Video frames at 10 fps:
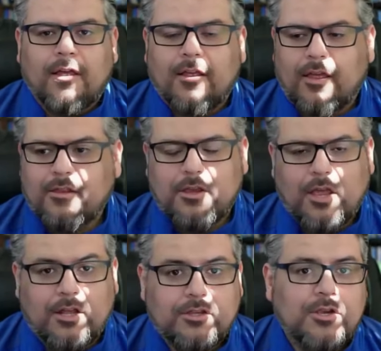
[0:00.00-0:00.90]

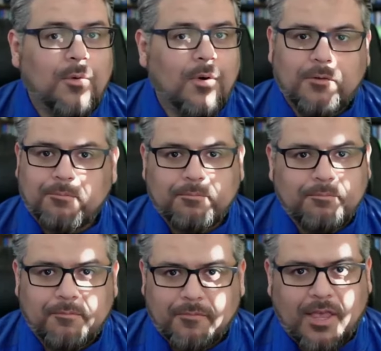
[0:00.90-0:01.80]
And you want to,
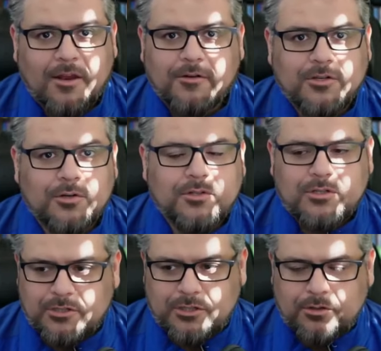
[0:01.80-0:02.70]
again,
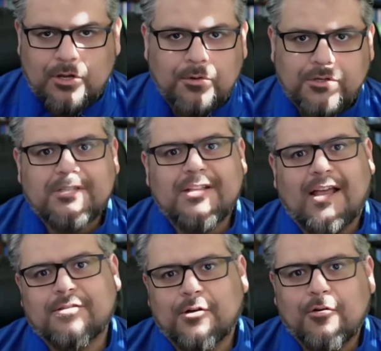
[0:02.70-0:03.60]
don't just
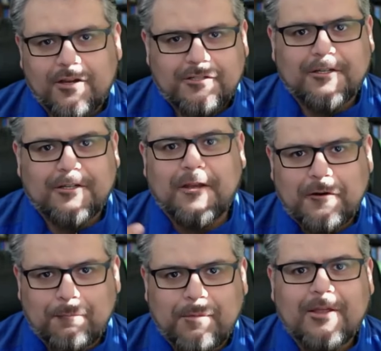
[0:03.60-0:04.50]
ask the question.
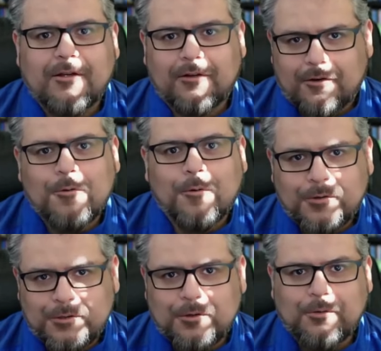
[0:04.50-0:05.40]
Be
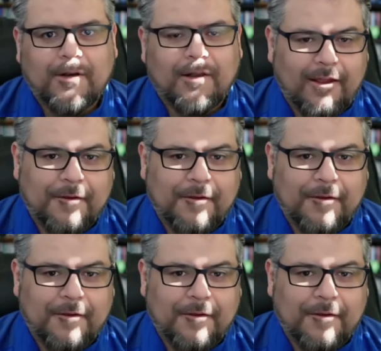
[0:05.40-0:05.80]
cordial and